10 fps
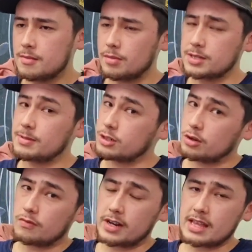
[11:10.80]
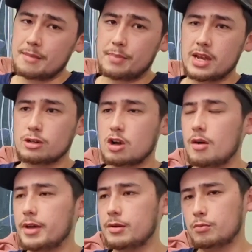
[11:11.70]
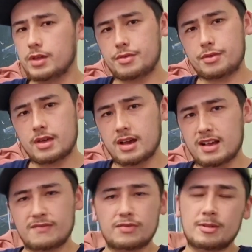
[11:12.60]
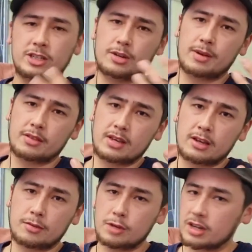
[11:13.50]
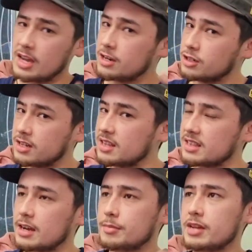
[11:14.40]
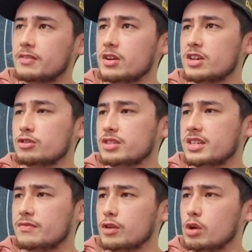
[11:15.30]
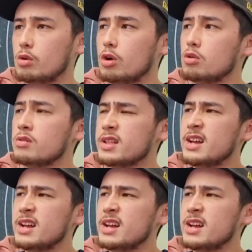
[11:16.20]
Please make sure to read that pinned comment with the information about the communication. I think that'll be very interesting for you all.